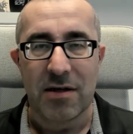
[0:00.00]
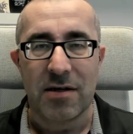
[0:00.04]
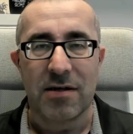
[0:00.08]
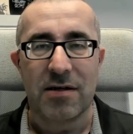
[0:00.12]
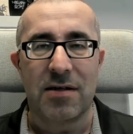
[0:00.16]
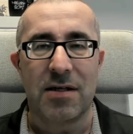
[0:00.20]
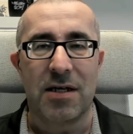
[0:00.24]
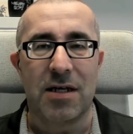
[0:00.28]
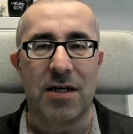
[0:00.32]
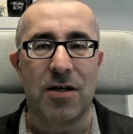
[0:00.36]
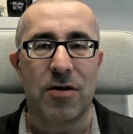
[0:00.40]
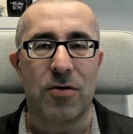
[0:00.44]

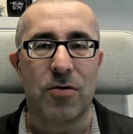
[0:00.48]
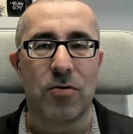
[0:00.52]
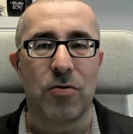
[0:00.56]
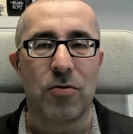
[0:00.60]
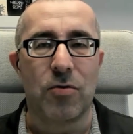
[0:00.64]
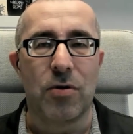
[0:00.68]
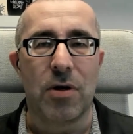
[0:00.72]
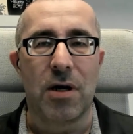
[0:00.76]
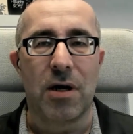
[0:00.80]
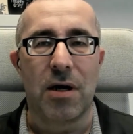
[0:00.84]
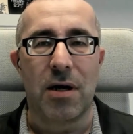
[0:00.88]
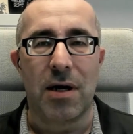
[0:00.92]

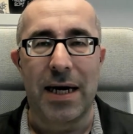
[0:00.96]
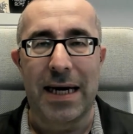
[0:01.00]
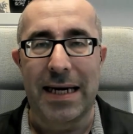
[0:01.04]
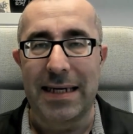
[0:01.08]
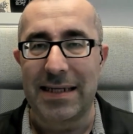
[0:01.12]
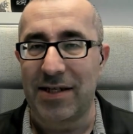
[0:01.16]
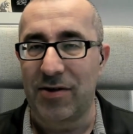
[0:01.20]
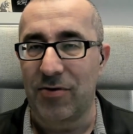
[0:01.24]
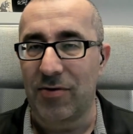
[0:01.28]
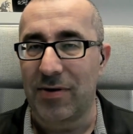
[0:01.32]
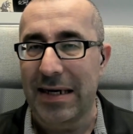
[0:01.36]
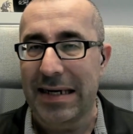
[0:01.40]
So
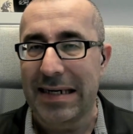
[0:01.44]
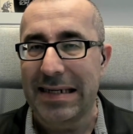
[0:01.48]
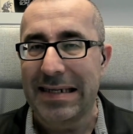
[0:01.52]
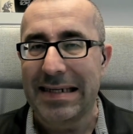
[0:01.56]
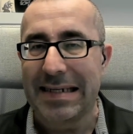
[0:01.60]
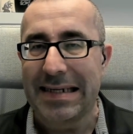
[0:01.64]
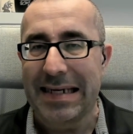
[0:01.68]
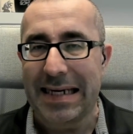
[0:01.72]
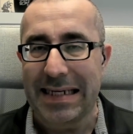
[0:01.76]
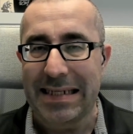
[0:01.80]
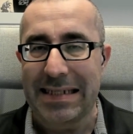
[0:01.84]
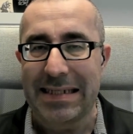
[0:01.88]
as you
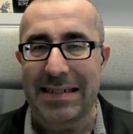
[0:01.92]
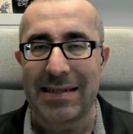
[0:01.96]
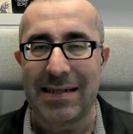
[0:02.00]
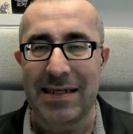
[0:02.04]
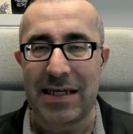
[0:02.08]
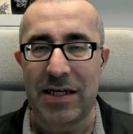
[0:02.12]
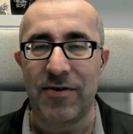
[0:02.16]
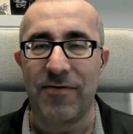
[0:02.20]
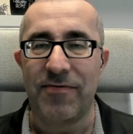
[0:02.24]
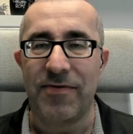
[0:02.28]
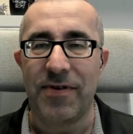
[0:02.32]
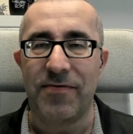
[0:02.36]
can guess,
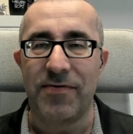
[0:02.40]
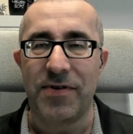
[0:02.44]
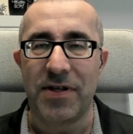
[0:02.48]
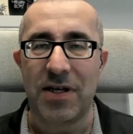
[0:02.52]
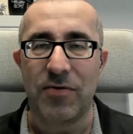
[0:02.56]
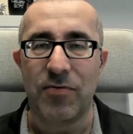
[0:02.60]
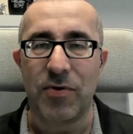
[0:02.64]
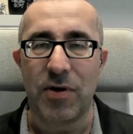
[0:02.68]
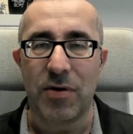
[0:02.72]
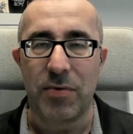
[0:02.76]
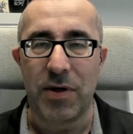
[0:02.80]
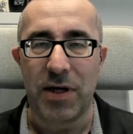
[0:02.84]

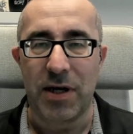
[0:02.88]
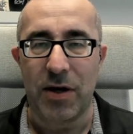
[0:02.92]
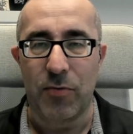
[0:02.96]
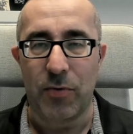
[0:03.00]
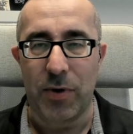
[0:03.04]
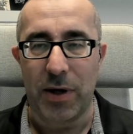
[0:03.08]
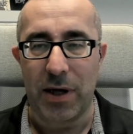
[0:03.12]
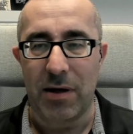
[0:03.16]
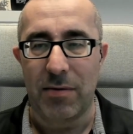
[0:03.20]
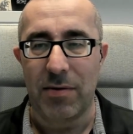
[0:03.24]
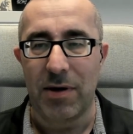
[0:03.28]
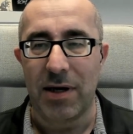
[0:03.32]
CO15 will be
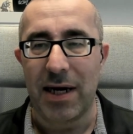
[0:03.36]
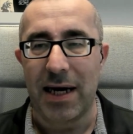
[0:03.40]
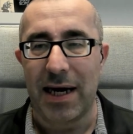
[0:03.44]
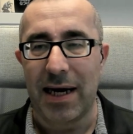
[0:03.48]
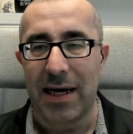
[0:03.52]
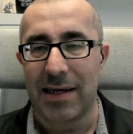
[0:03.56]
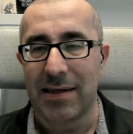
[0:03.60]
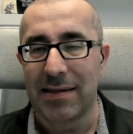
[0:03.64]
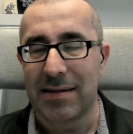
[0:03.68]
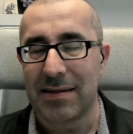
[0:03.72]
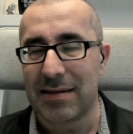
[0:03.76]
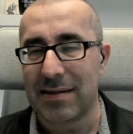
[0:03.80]
available
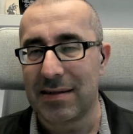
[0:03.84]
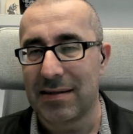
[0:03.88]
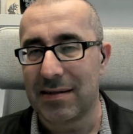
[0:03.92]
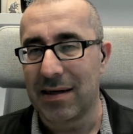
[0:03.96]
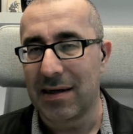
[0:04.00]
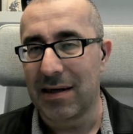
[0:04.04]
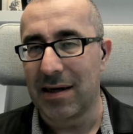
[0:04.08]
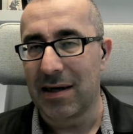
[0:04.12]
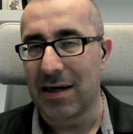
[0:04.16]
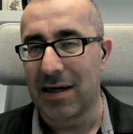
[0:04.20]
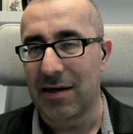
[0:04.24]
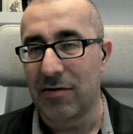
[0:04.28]
as
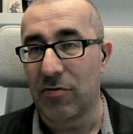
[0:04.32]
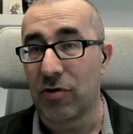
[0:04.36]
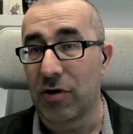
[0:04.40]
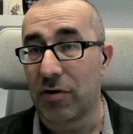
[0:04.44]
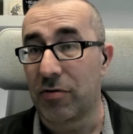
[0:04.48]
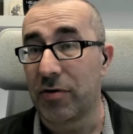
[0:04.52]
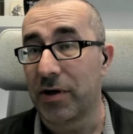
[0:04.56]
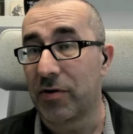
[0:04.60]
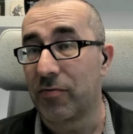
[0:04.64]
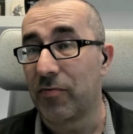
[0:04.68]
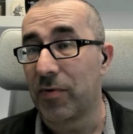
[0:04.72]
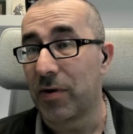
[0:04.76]

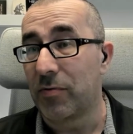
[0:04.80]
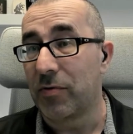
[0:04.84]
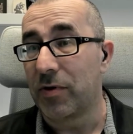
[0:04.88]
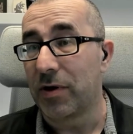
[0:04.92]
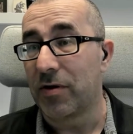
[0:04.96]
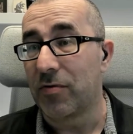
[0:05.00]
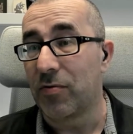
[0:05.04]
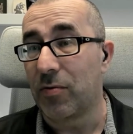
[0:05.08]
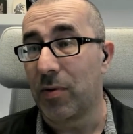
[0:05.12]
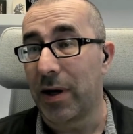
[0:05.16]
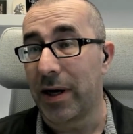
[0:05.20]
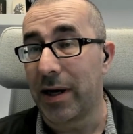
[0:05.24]
or will
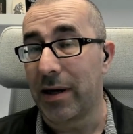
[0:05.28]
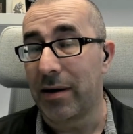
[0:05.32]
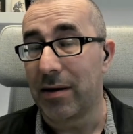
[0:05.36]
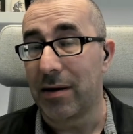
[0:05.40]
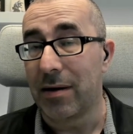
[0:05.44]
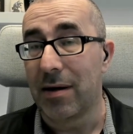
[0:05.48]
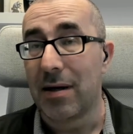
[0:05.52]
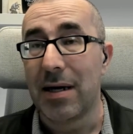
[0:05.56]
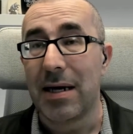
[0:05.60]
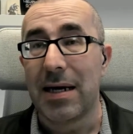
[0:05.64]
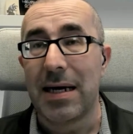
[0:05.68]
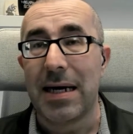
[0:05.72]

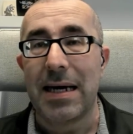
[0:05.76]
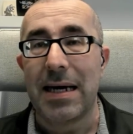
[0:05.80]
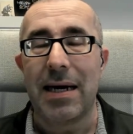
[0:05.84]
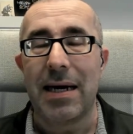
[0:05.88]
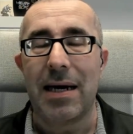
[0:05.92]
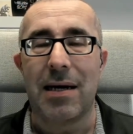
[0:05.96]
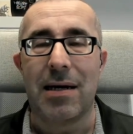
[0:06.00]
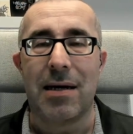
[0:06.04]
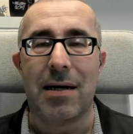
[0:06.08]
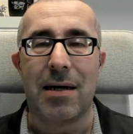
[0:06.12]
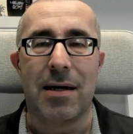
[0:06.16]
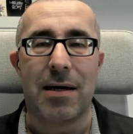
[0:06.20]
require
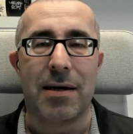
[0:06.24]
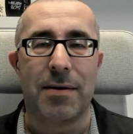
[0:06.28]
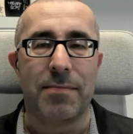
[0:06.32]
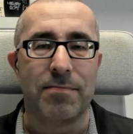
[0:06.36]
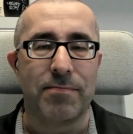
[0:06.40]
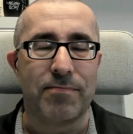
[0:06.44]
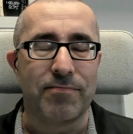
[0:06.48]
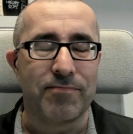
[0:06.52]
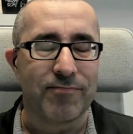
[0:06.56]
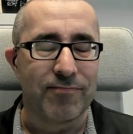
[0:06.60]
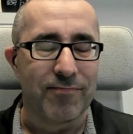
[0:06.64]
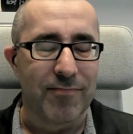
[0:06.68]

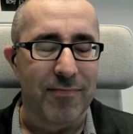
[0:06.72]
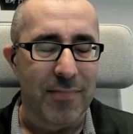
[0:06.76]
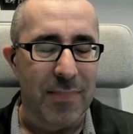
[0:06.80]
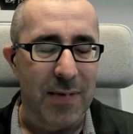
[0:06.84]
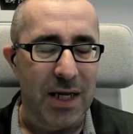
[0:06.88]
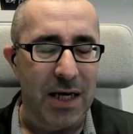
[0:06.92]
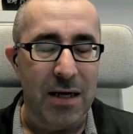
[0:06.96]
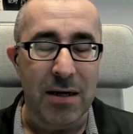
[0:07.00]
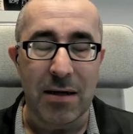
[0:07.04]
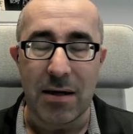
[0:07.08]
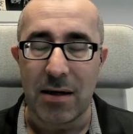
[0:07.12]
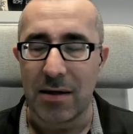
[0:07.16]
an
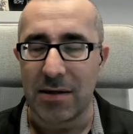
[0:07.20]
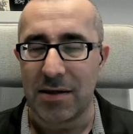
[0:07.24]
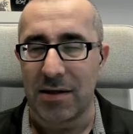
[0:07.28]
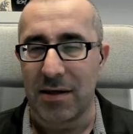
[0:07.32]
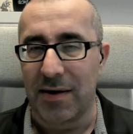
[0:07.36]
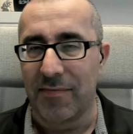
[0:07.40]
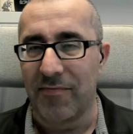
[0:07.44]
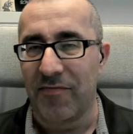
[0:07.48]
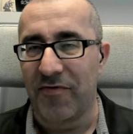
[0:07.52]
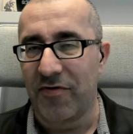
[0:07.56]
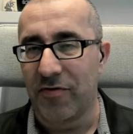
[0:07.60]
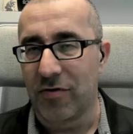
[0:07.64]

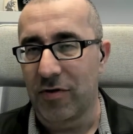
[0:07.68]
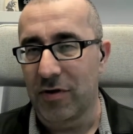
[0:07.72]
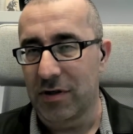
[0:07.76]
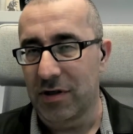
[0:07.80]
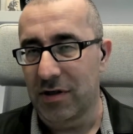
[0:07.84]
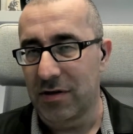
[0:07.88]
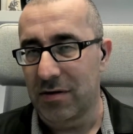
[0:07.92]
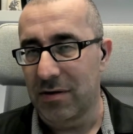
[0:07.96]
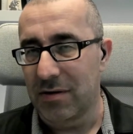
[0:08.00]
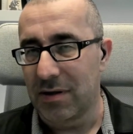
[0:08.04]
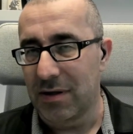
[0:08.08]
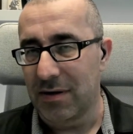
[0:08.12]
RTM for
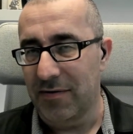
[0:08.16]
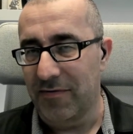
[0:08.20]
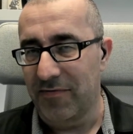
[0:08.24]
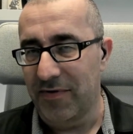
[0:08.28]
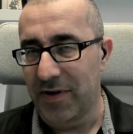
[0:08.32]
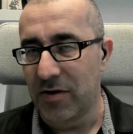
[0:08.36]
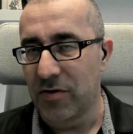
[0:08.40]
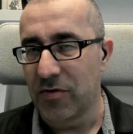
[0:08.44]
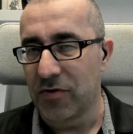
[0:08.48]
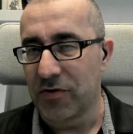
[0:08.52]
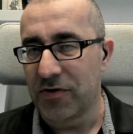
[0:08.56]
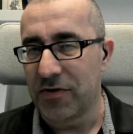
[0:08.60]

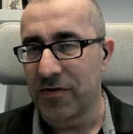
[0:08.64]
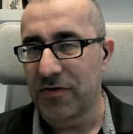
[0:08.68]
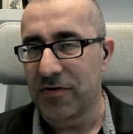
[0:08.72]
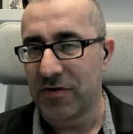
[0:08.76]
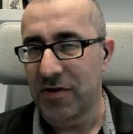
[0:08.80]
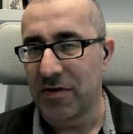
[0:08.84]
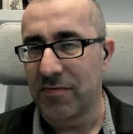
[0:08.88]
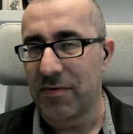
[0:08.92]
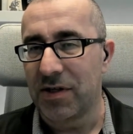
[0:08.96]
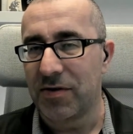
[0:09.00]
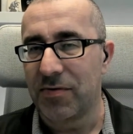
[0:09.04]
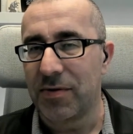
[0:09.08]
Windows
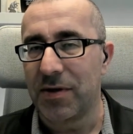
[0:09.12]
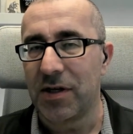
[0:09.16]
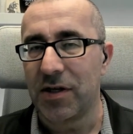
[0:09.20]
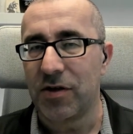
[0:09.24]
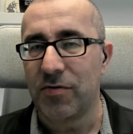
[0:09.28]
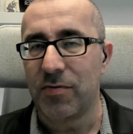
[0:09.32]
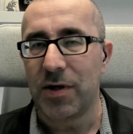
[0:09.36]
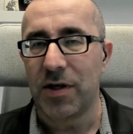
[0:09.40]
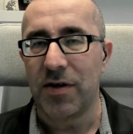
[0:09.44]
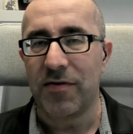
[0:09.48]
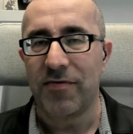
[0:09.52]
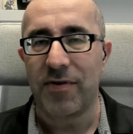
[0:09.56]
Server
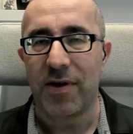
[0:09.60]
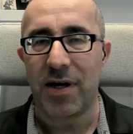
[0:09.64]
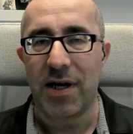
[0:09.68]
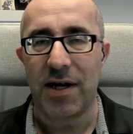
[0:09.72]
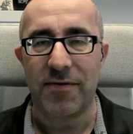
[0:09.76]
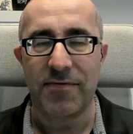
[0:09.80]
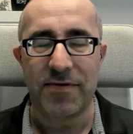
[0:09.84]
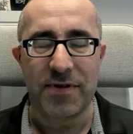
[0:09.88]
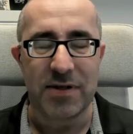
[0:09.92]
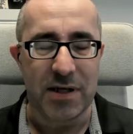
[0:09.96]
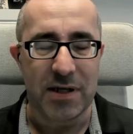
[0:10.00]
2025.